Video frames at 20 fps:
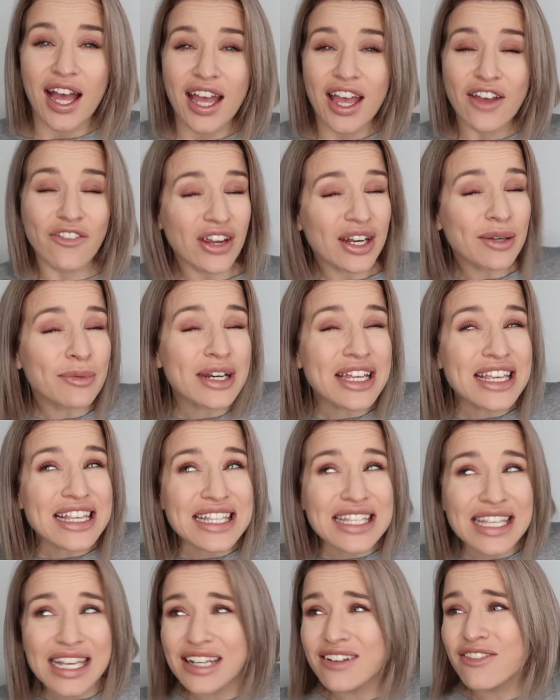If
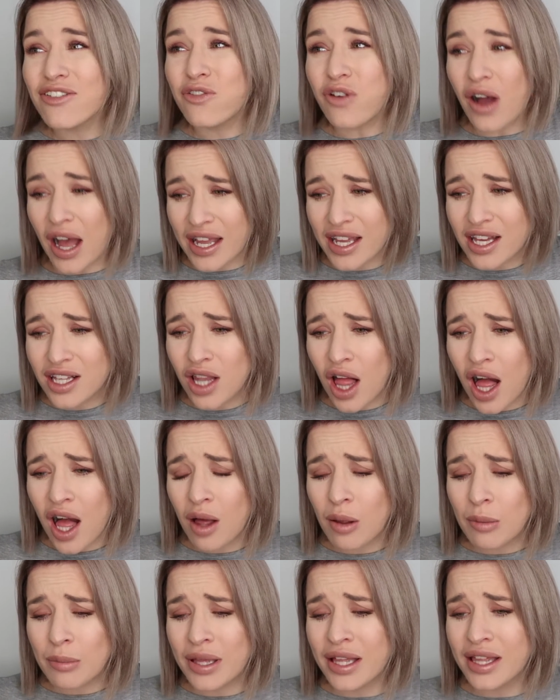anybody's seen Fight
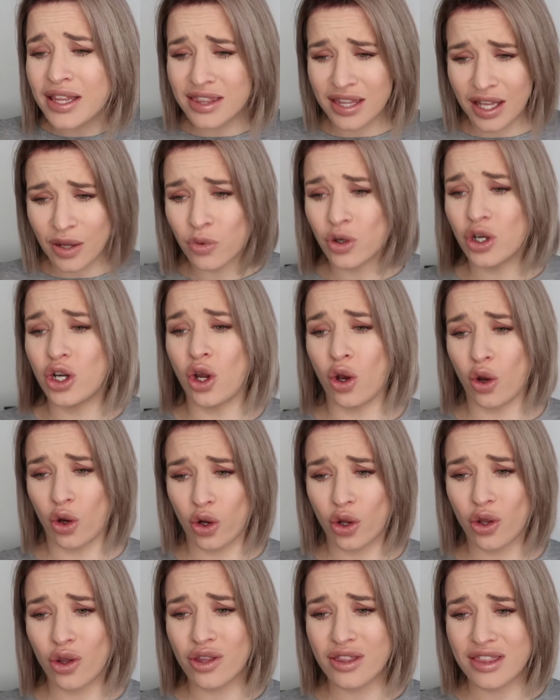Club, they will
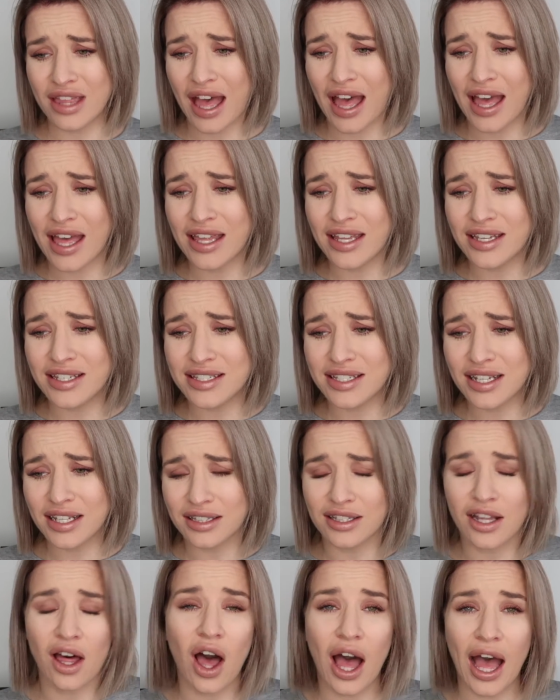know that
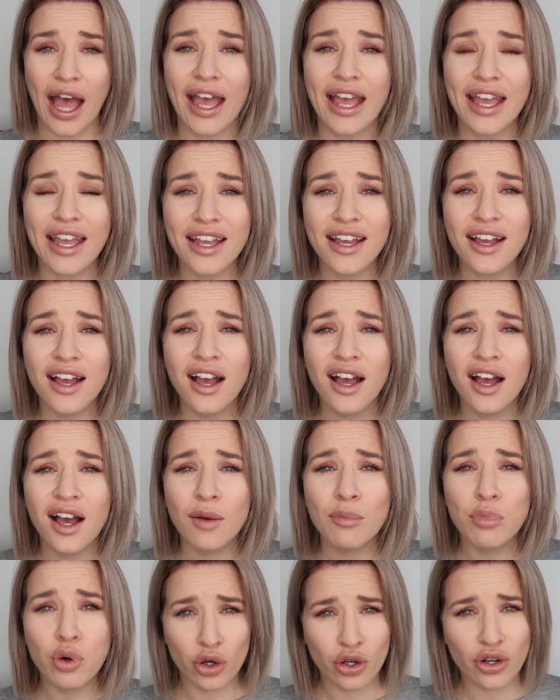lye
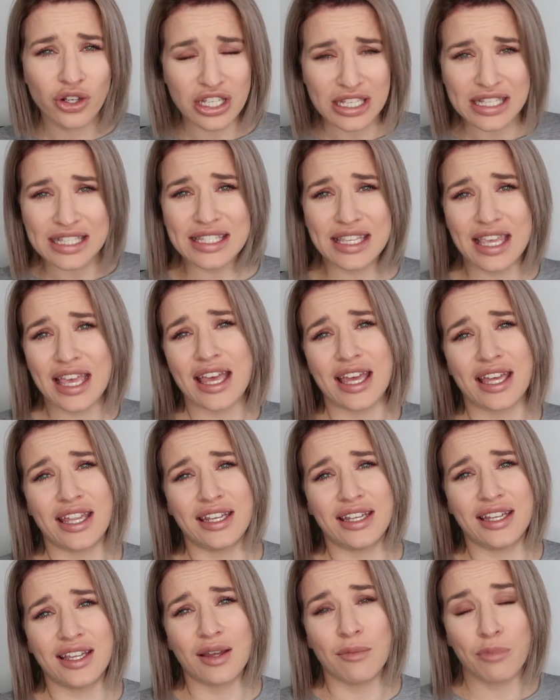poured on your
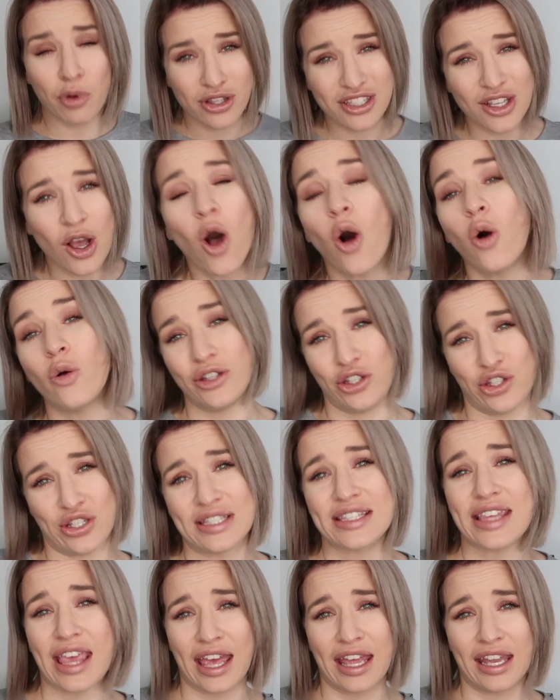skin burns a hole in your
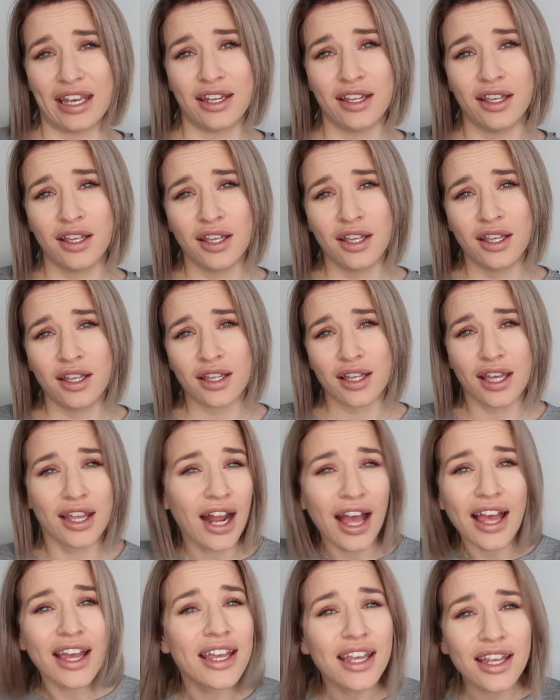skin. And
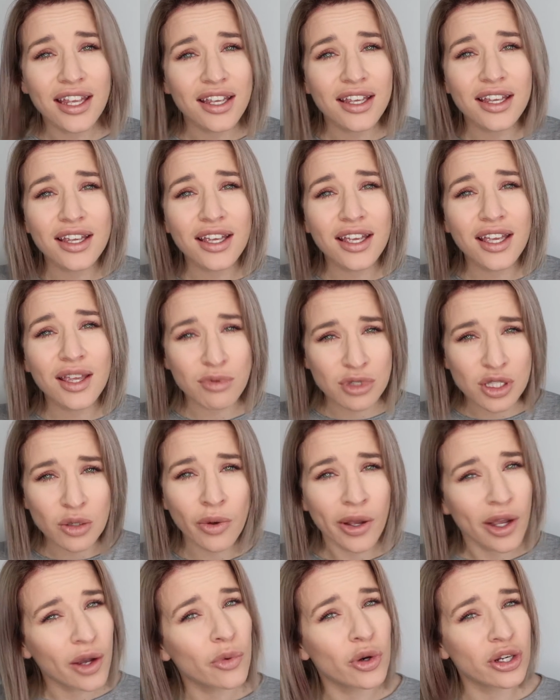I am so
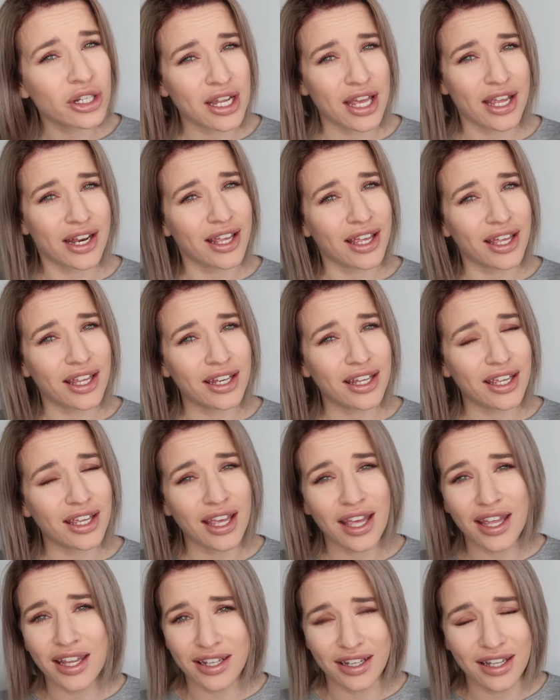uncoordinated
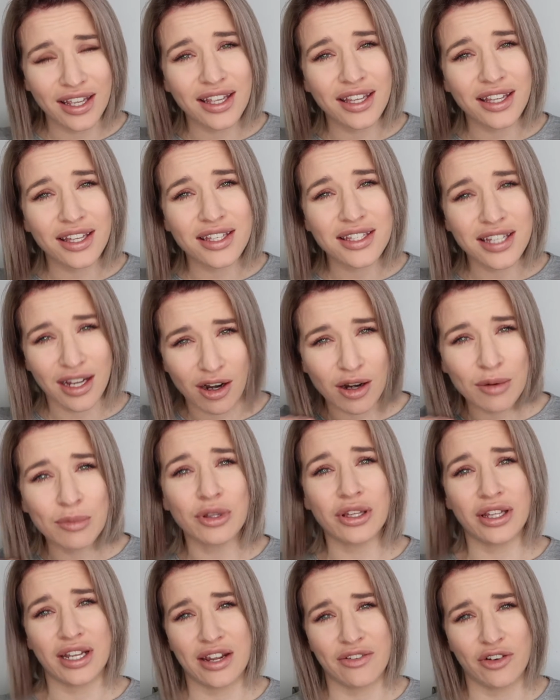and
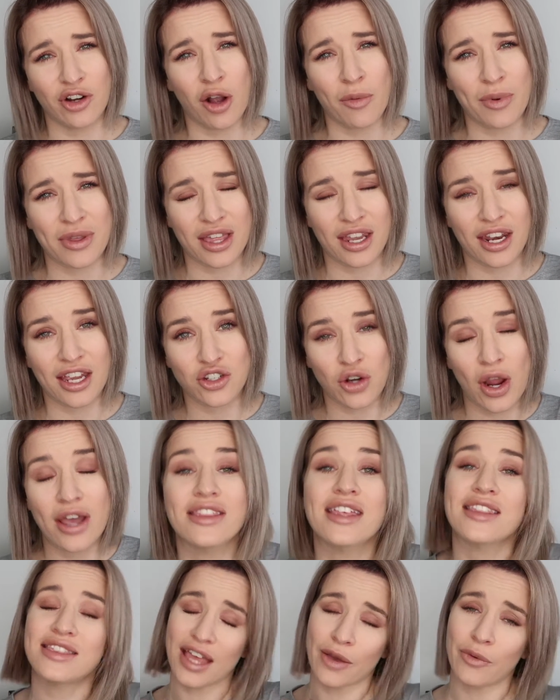terrible at every hobby that I try
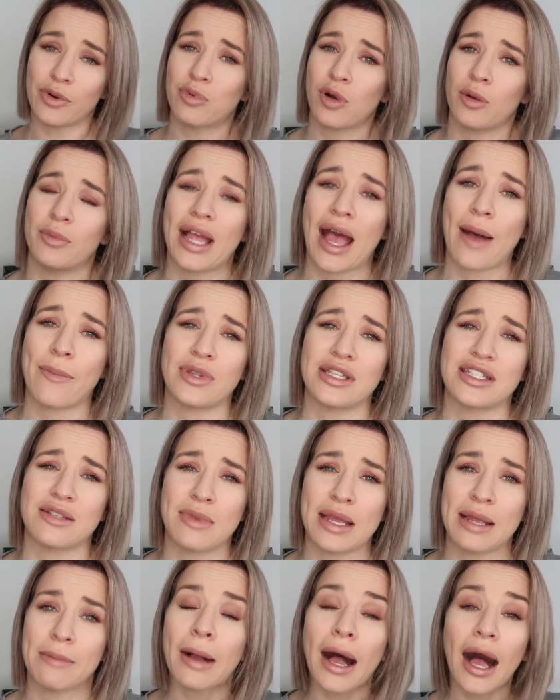that would probably happen to
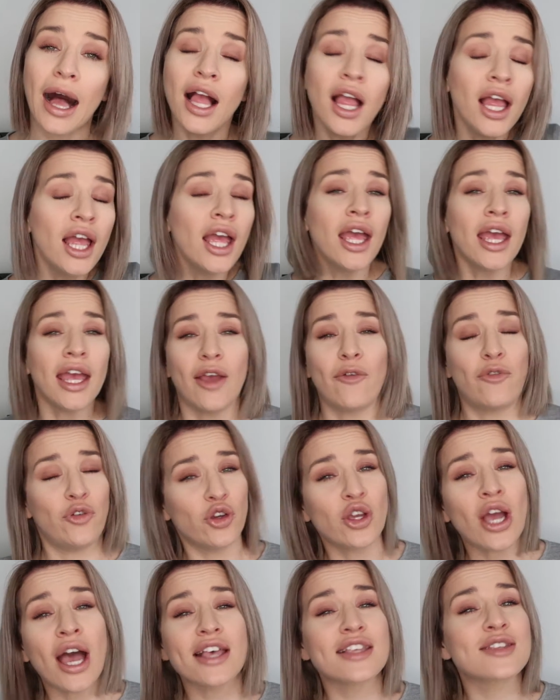me. But if
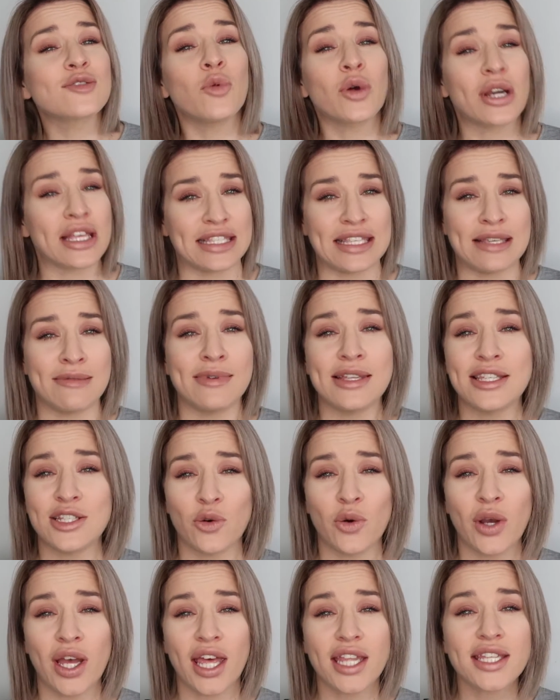you guys want to see me
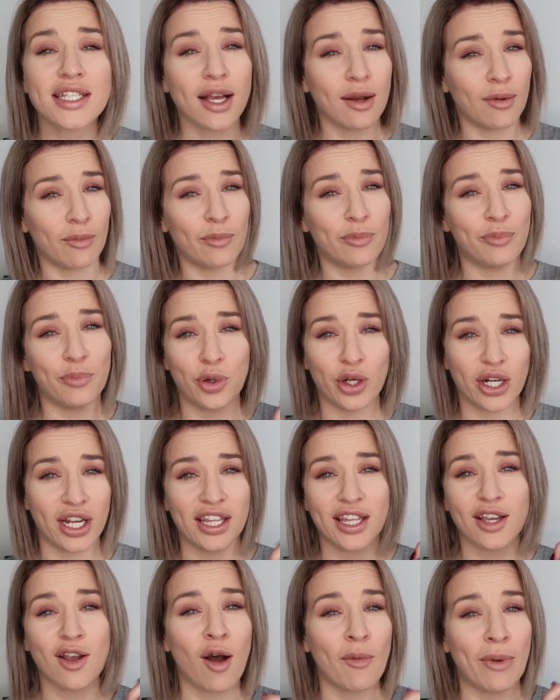do it, put it
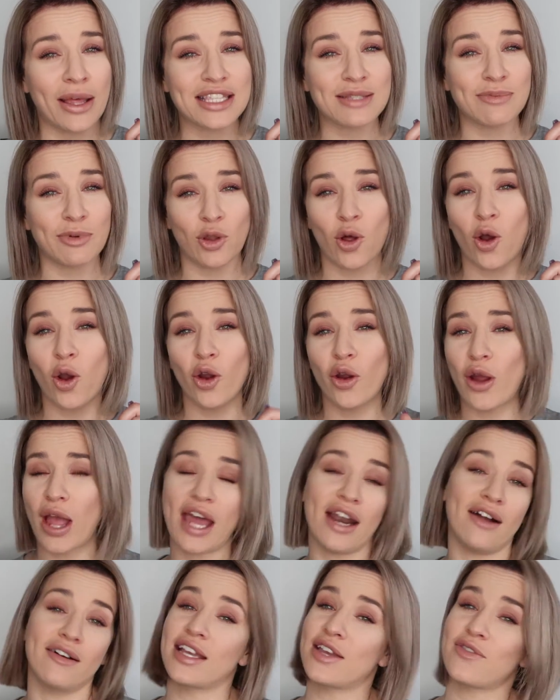in the comments below
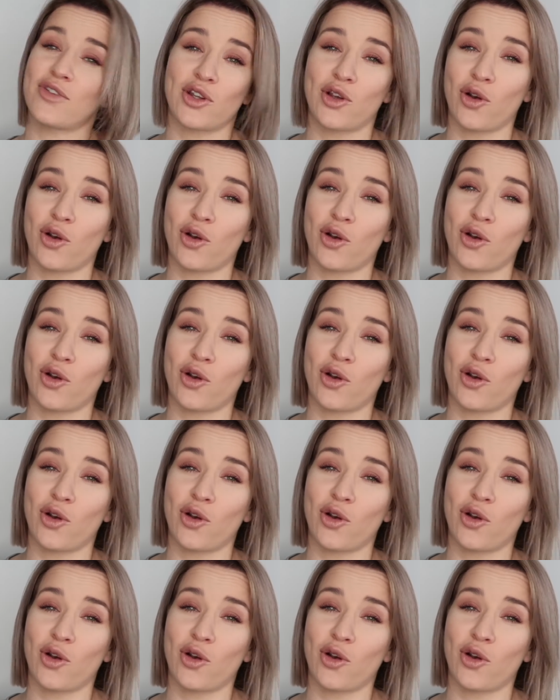and I'll give it a